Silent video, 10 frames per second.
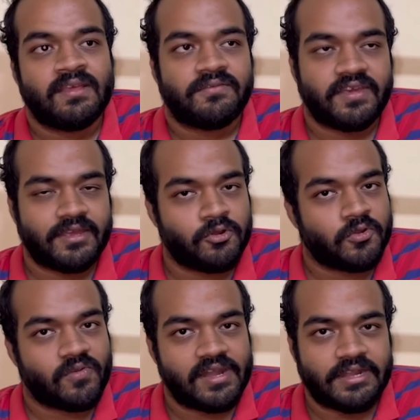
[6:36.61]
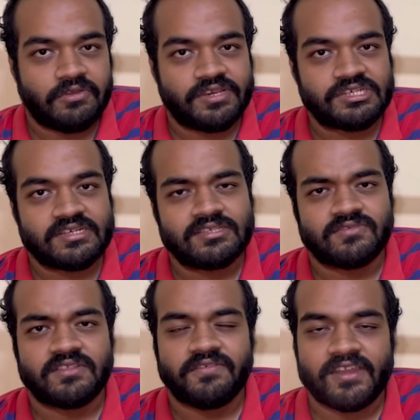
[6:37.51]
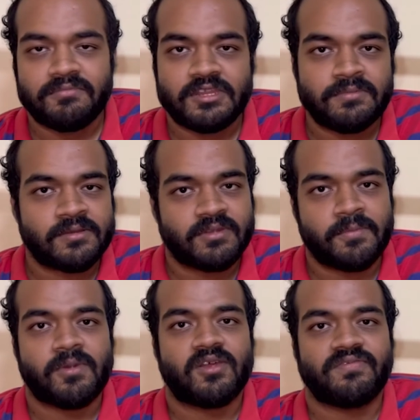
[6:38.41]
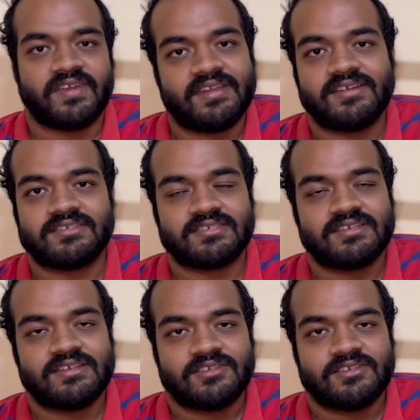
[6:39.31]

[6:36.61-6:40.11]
very good quality questions with very minimum number of errors.